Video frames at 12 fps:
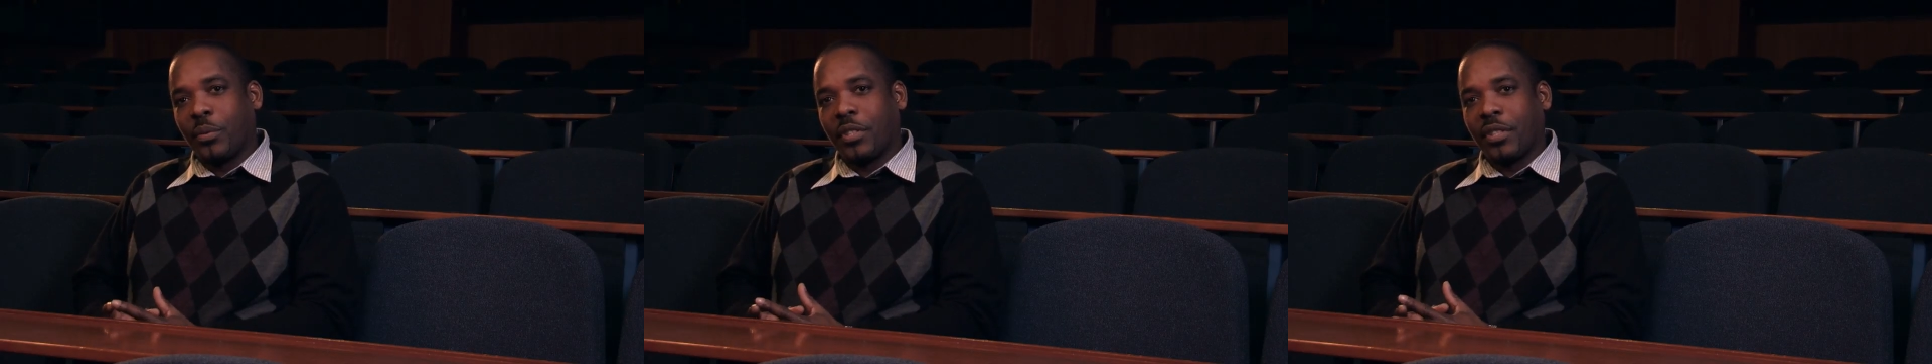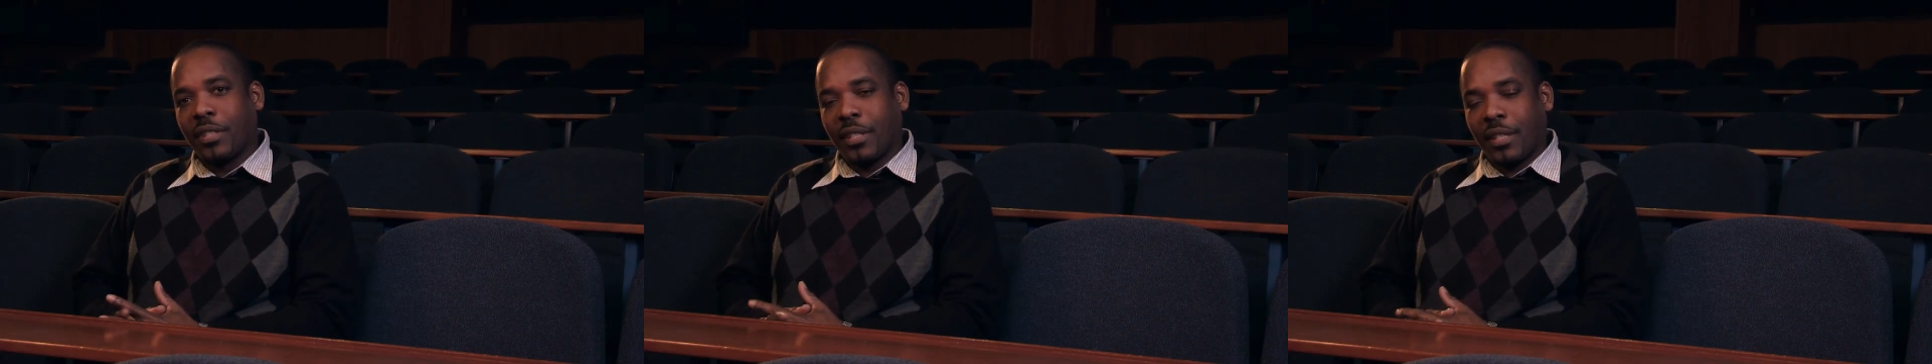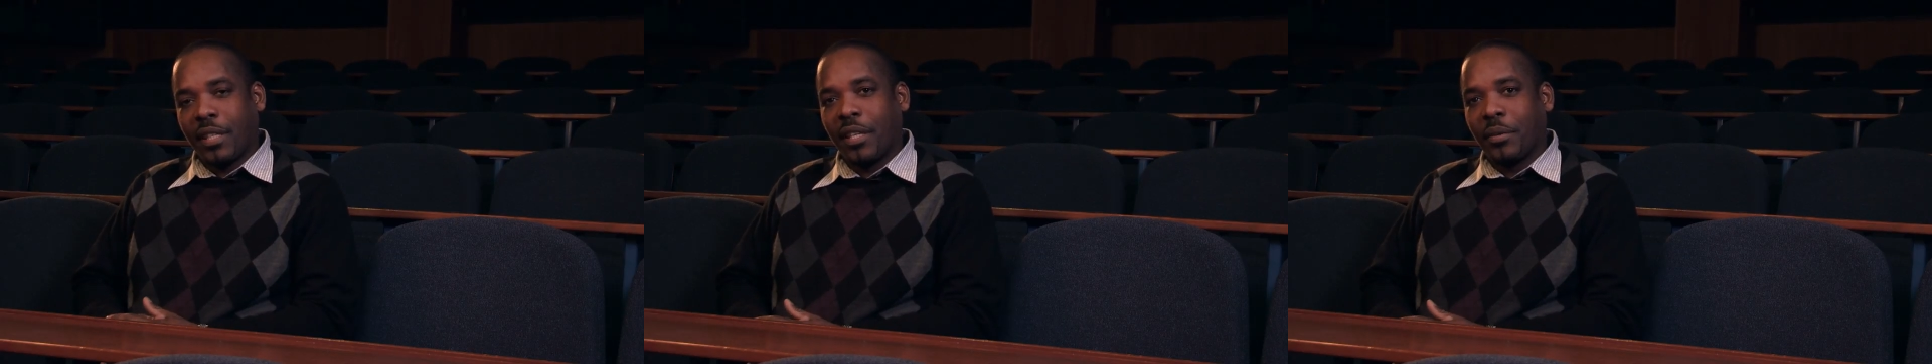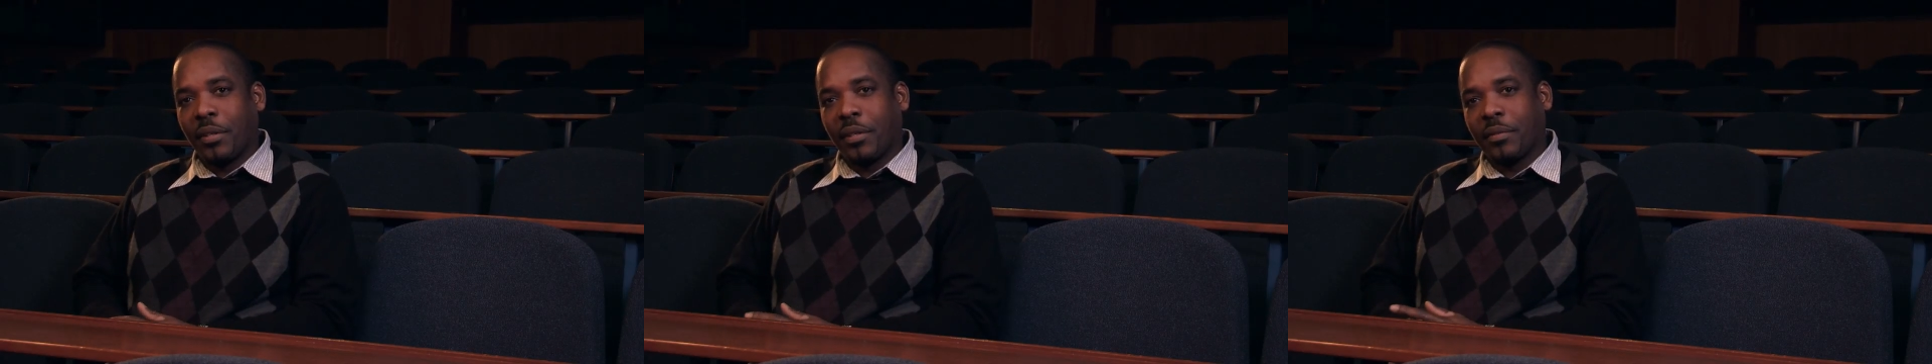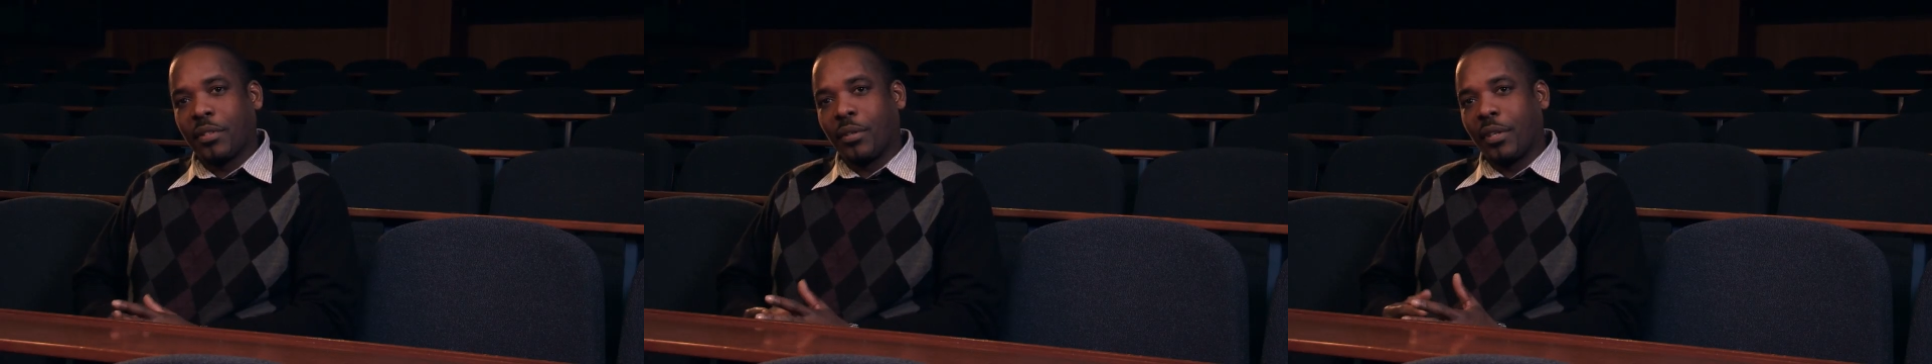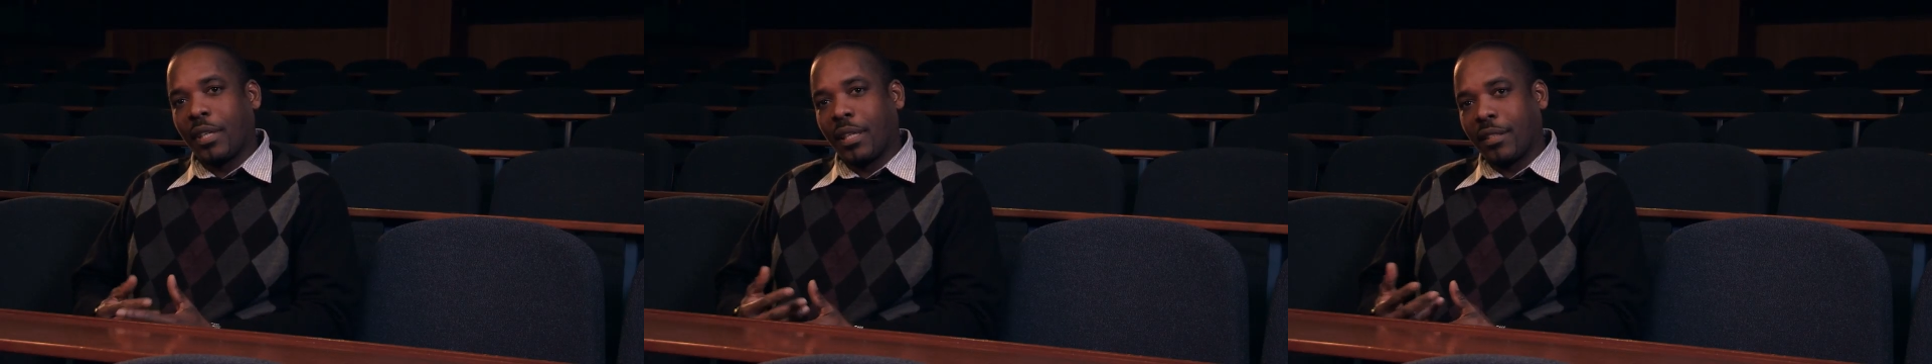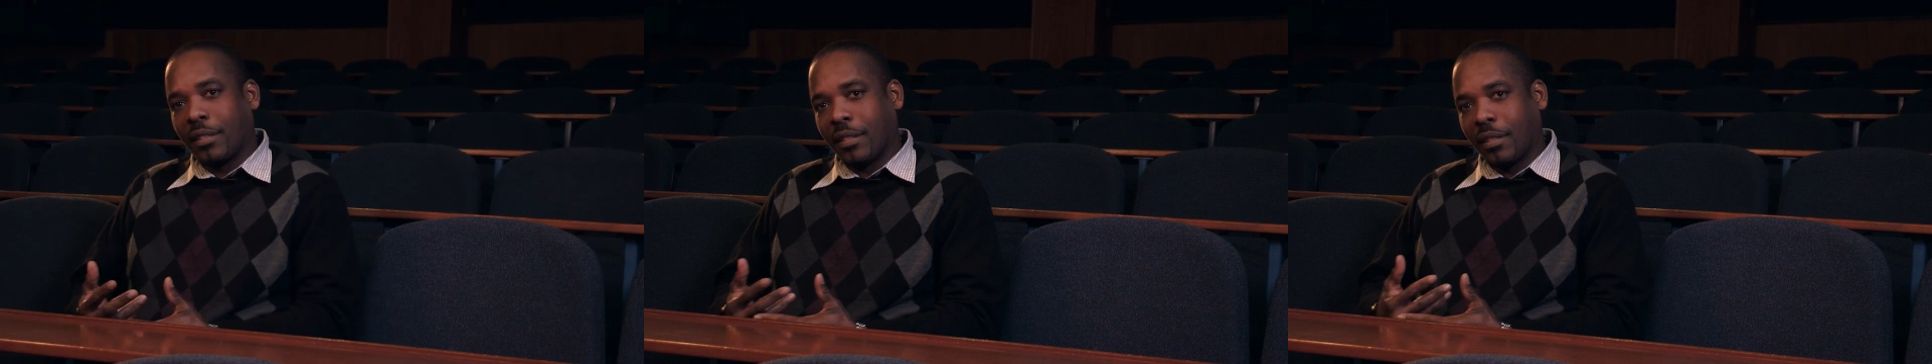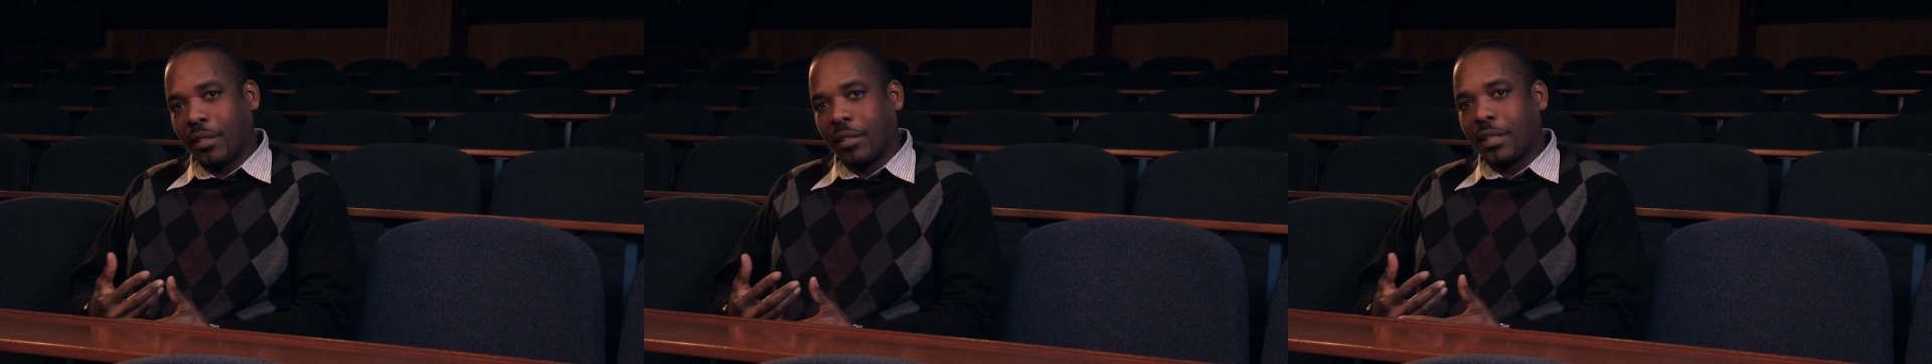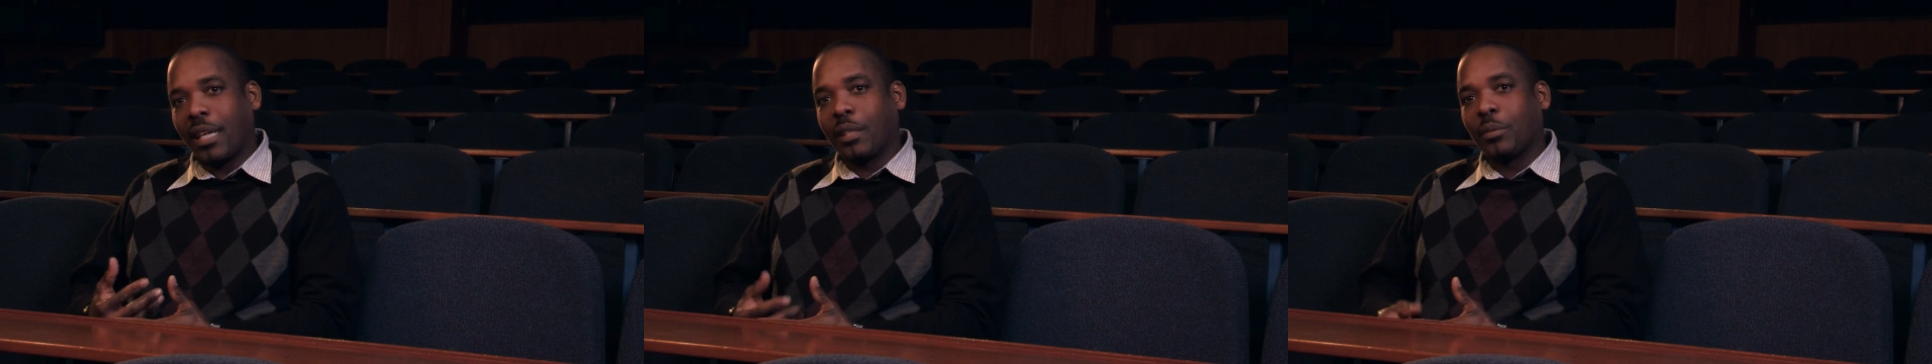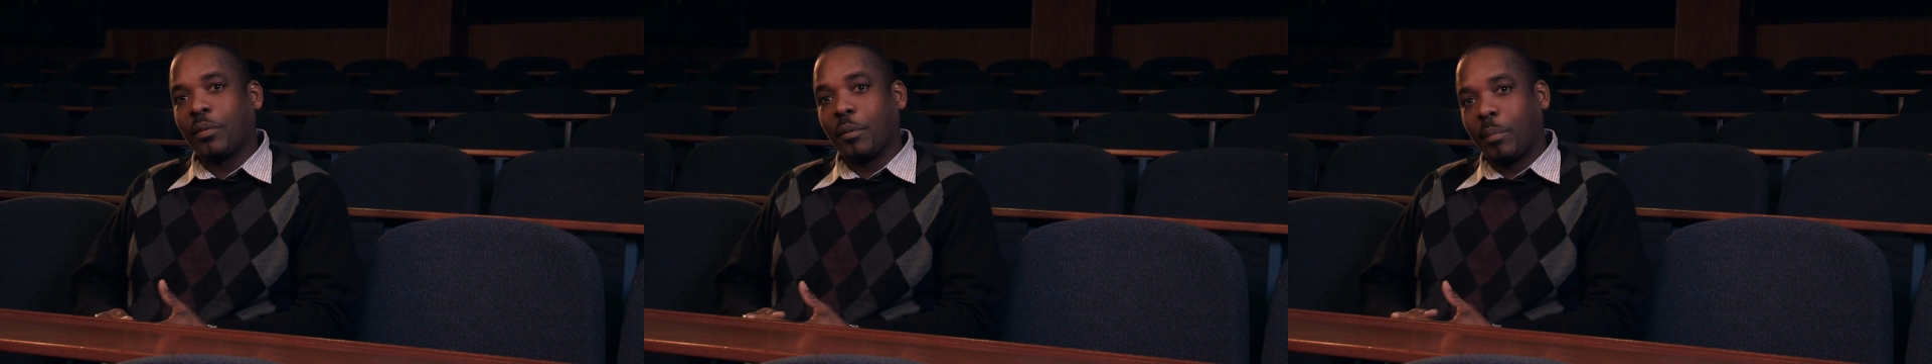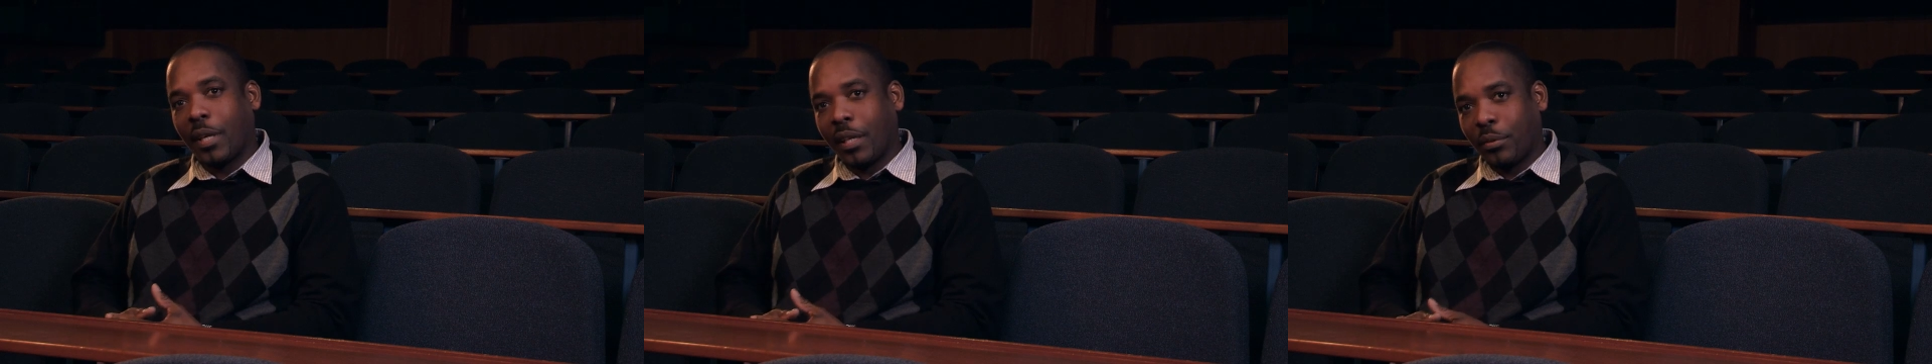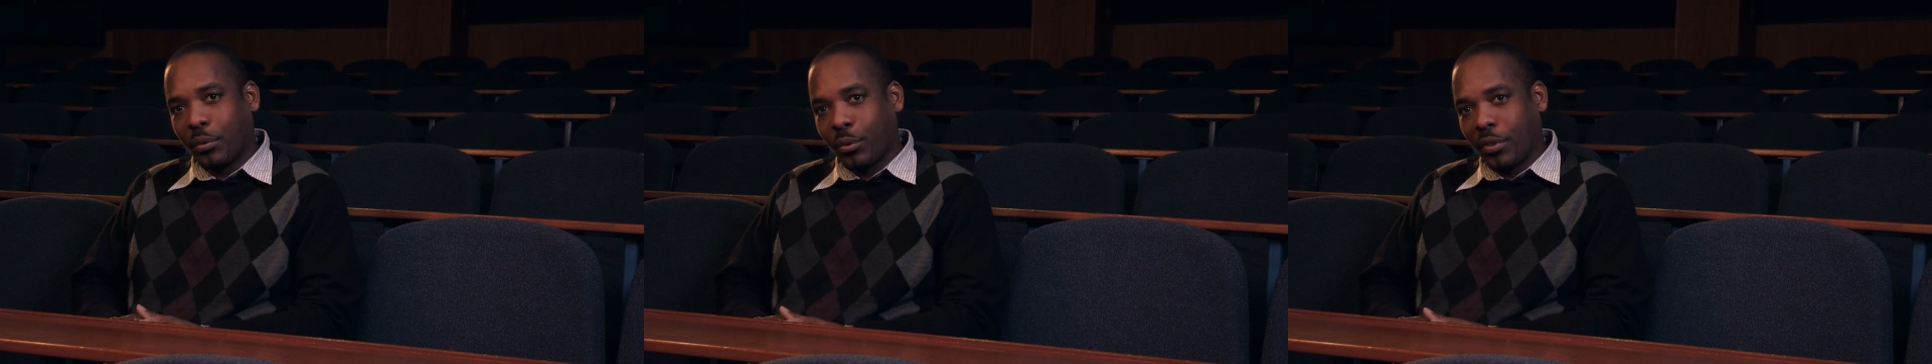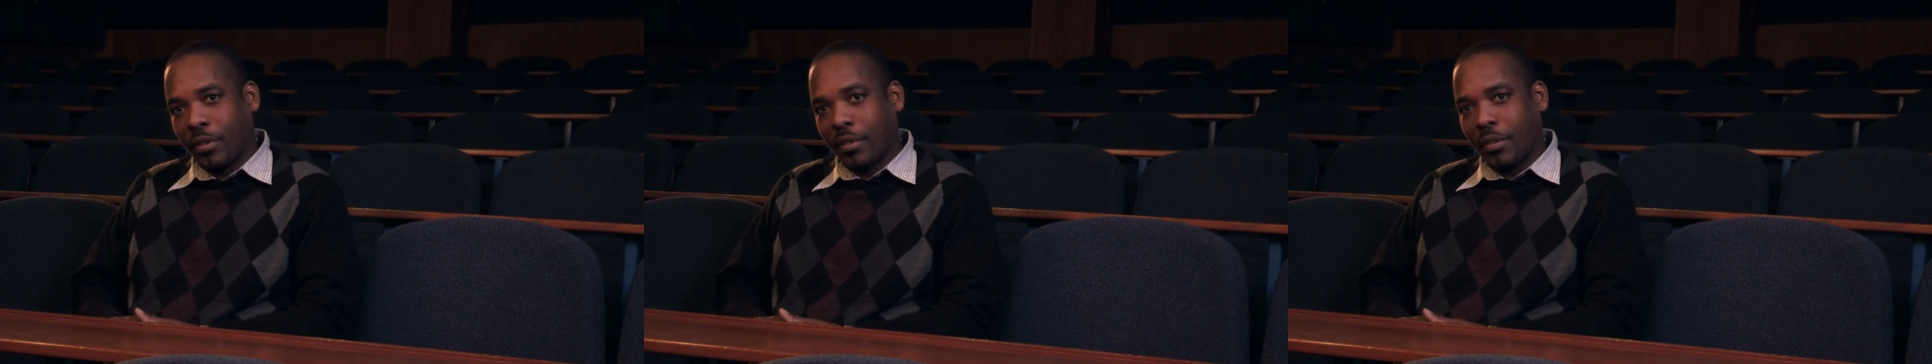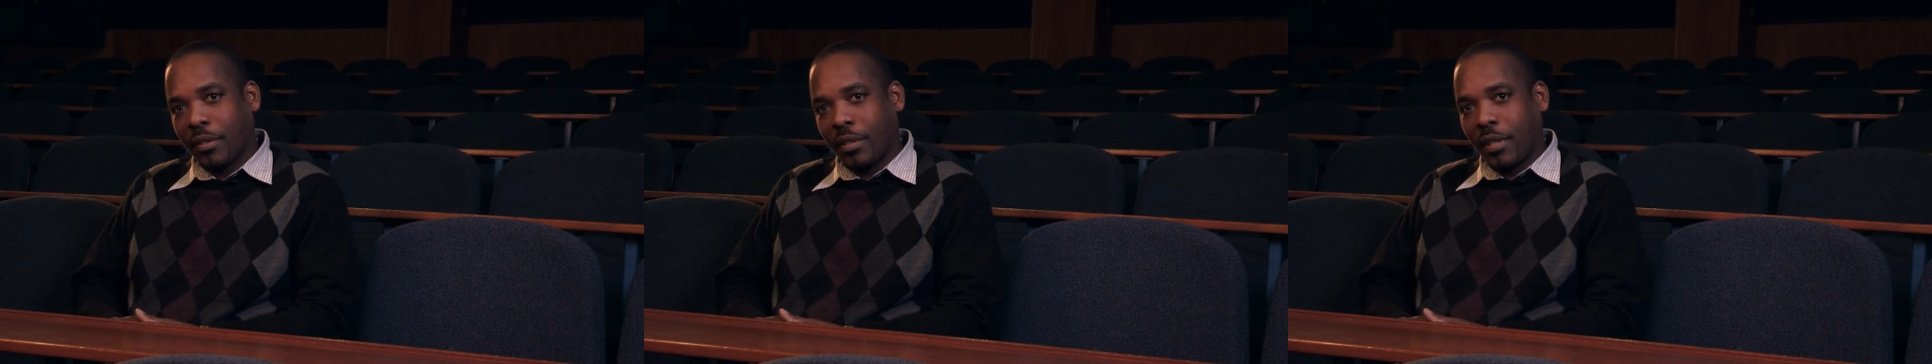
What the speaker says: which is an area of soil that is in contact with the plant roots.